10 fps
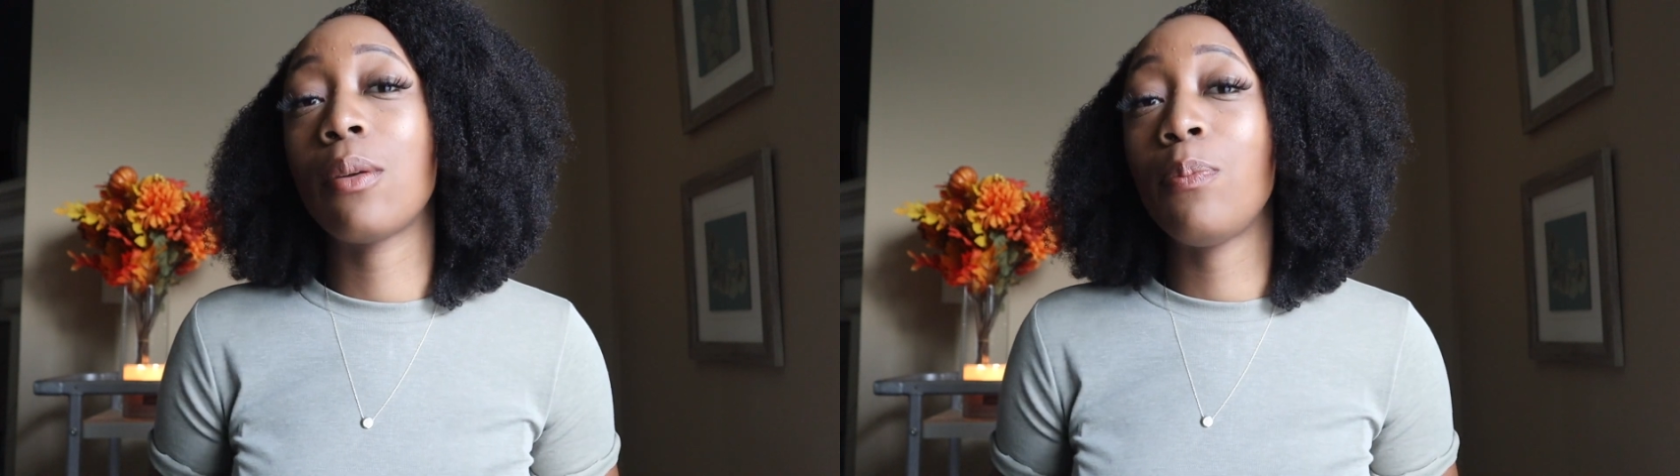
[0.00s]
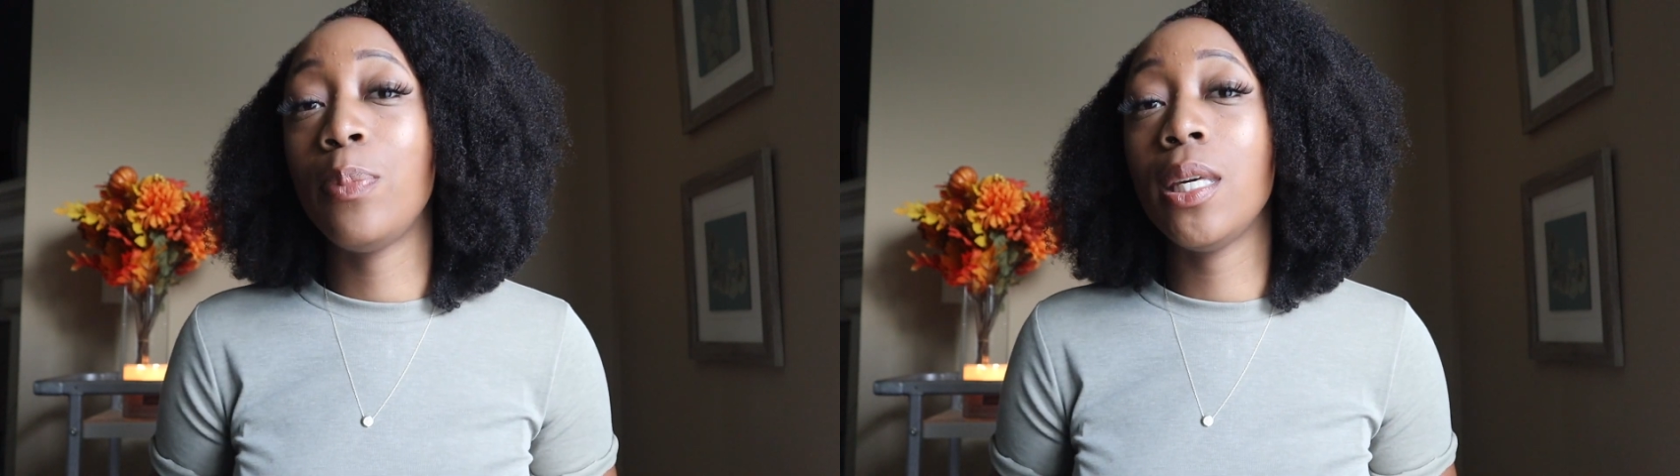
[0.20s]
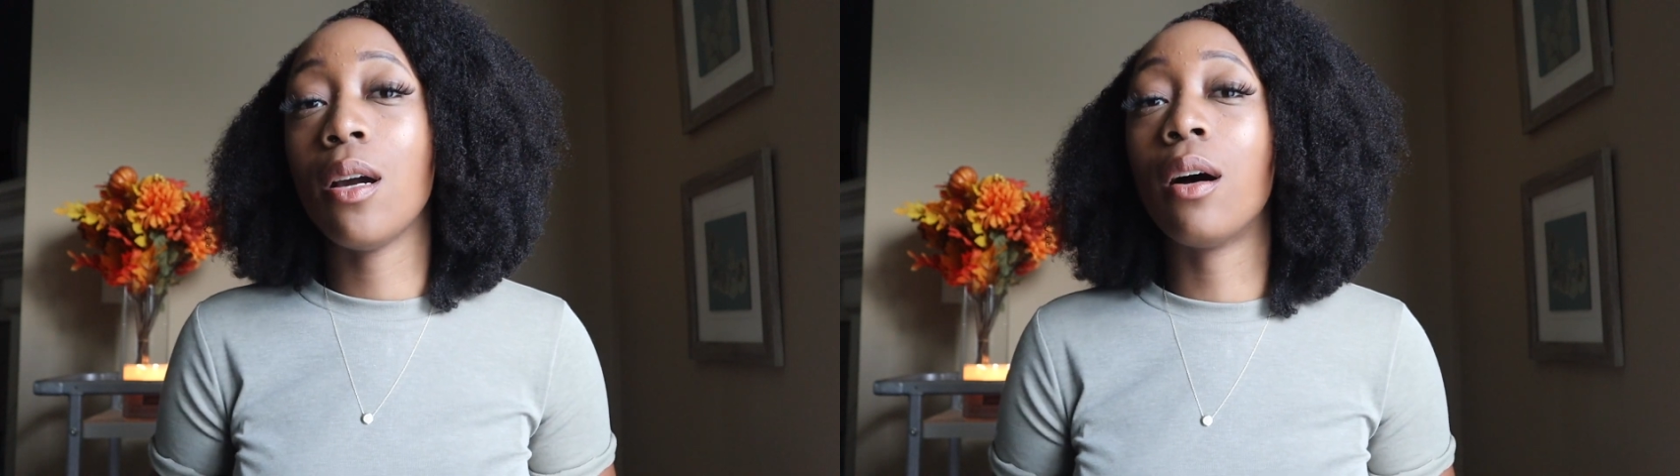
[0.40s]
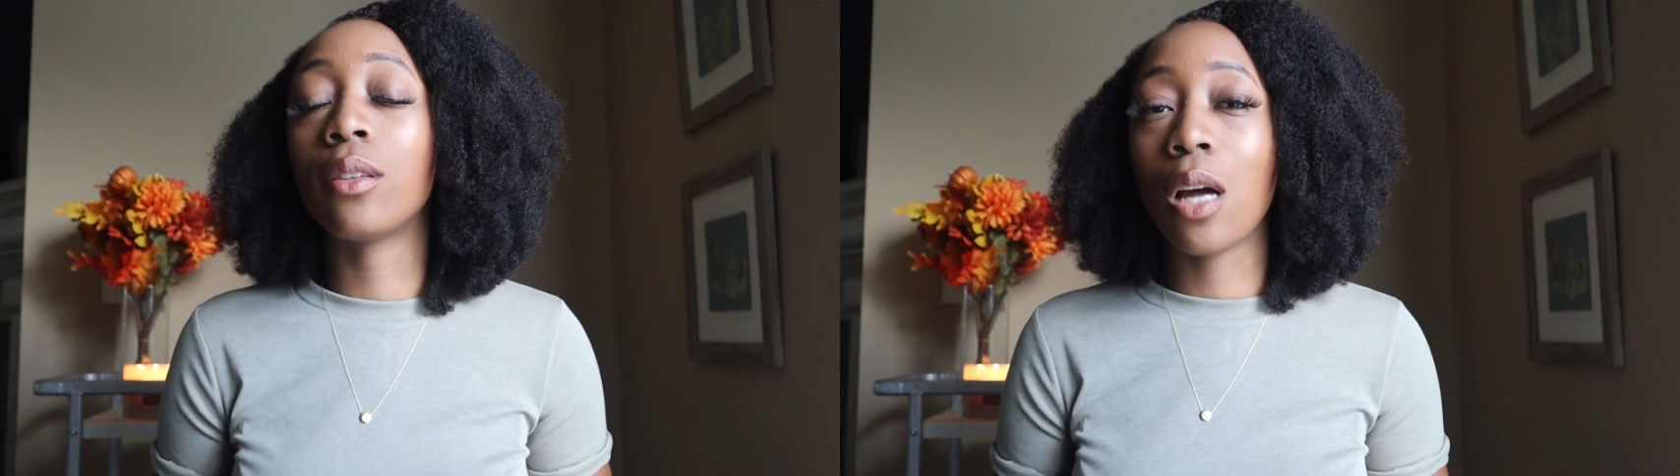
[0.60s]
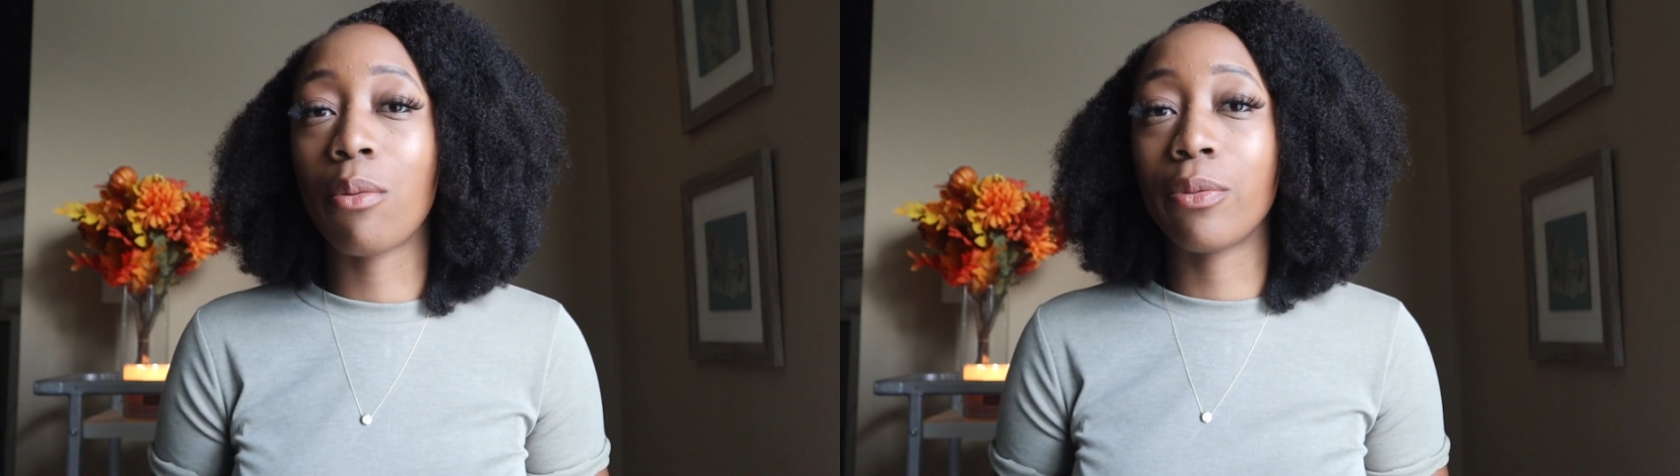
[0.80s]
to be
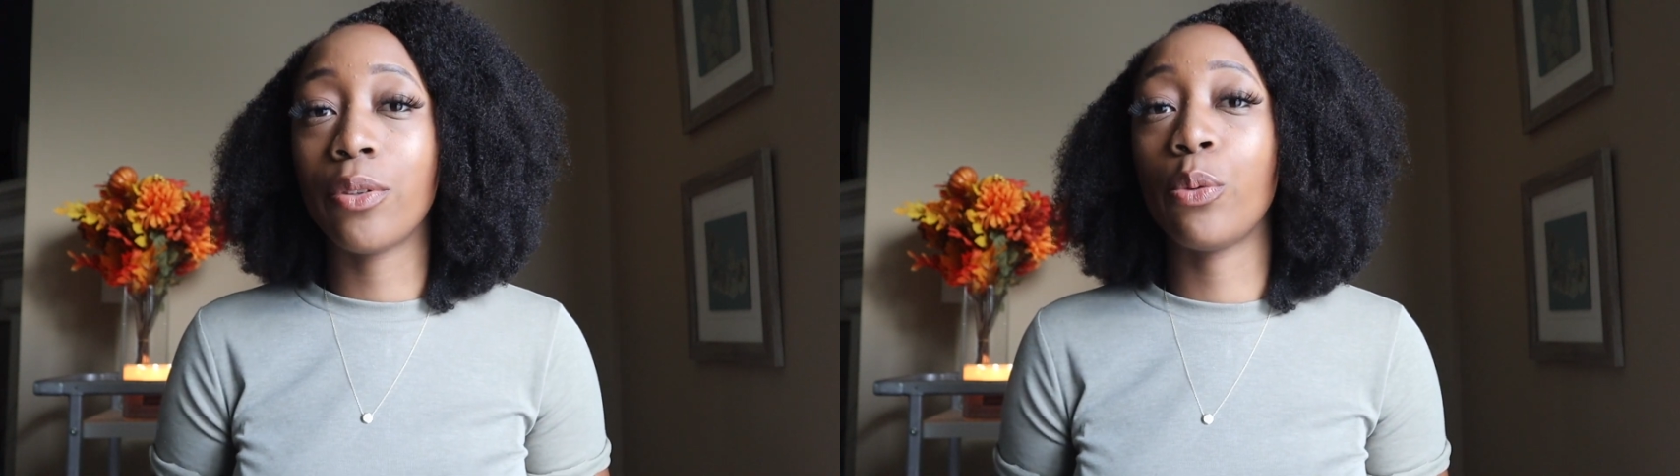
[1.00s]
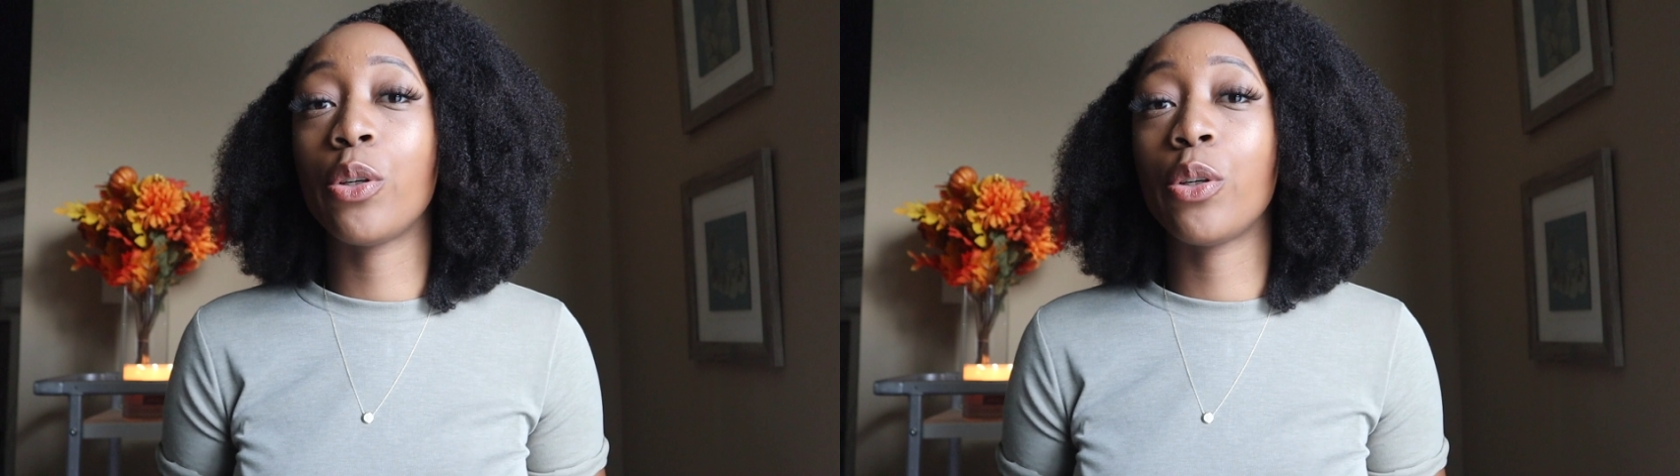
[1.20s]
on law review,